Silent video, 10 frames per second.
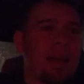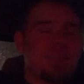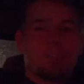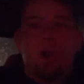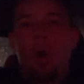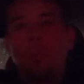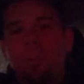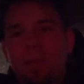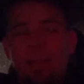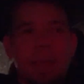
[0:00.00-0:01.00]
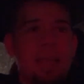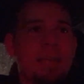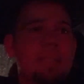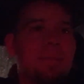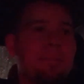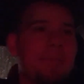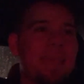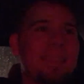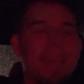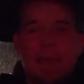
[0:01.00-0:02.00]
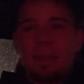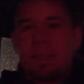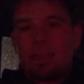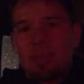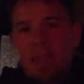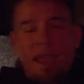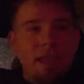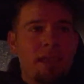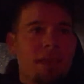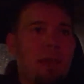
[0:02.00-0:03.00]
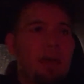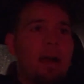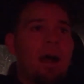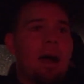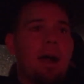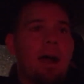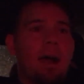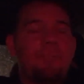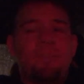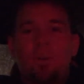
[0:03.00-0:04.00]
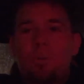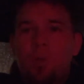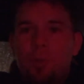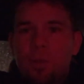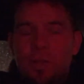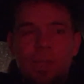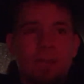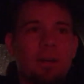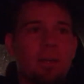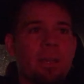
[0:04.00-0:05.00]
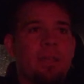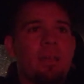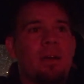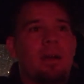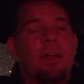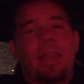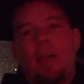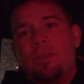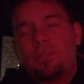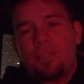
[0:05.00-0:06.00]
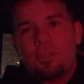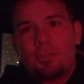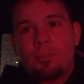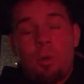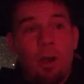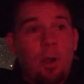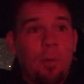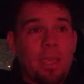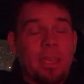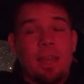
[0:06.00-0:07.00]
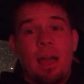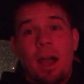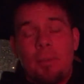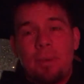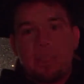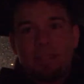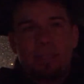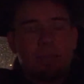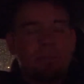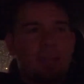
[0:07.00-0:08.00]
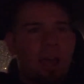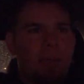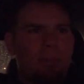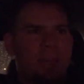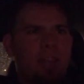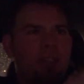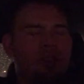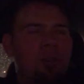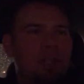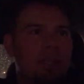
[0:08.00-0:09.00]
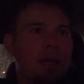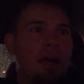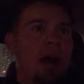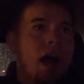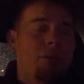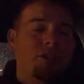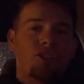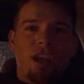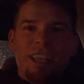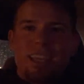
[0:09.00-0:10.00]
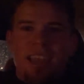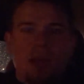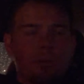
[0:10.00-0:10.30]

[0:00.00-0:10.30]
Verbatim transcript: classes, hoping to make that a thing. Uh, I feel really, really good. Uh, now it's, you know, tomorrow waking up at the same time. Can I do it? I was trying to get in